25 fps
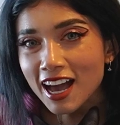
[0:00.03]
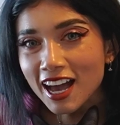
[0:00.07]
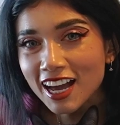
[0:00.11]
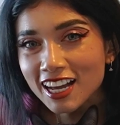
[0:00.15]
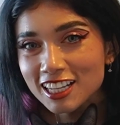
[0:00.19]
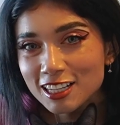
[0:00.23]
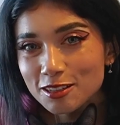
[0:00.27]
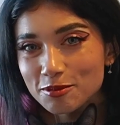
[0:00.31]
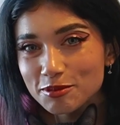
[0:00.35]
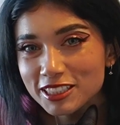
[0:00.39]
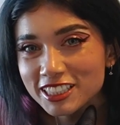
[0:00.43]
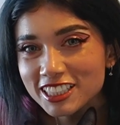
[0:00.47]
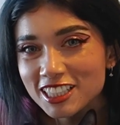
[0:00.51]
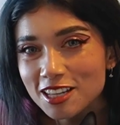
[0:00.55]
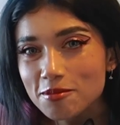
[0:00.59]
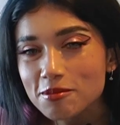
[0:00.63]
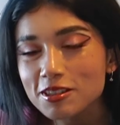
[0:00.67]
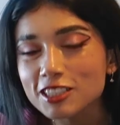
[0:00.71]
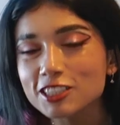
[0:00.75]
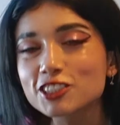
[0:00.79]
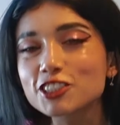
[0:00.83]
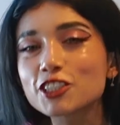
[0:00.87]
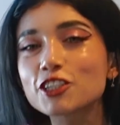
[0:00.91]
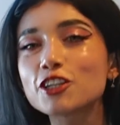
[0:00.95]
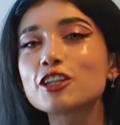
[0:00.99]
Hi, I'm Lina
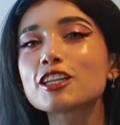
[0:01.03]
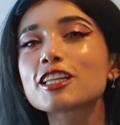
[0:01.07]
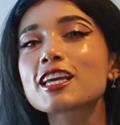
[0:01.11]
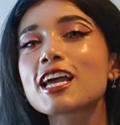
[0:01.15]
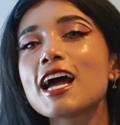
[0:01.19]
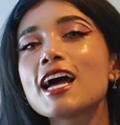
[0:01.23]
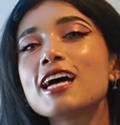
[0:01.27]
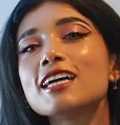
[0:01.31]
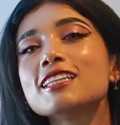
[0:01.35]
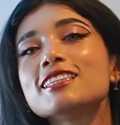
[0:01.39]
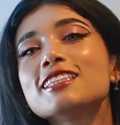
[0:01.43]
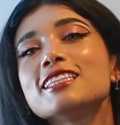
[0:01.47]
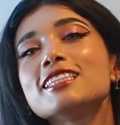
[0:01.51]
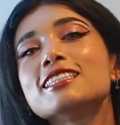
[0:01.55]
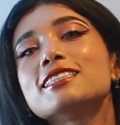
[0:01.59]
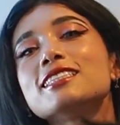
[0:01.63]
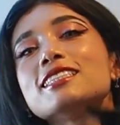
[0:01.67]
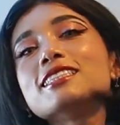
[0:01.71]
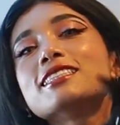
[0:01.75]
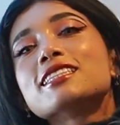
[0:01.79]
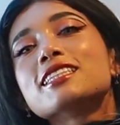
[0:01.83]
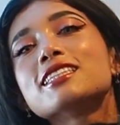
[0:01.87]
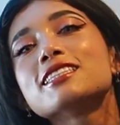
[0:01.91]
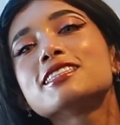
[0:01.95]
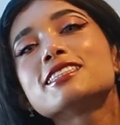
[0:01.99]
Mayorga and this
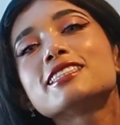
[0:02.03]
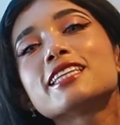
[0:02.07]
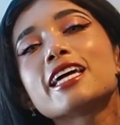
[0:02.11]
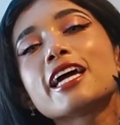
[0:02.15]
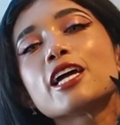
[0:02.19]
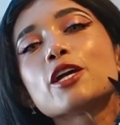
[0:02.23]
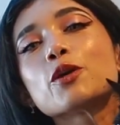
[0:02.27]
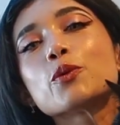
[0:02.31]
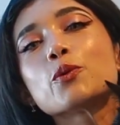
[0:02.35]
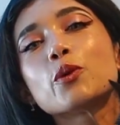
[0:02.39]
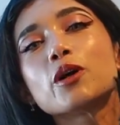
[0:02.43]
is Sensei.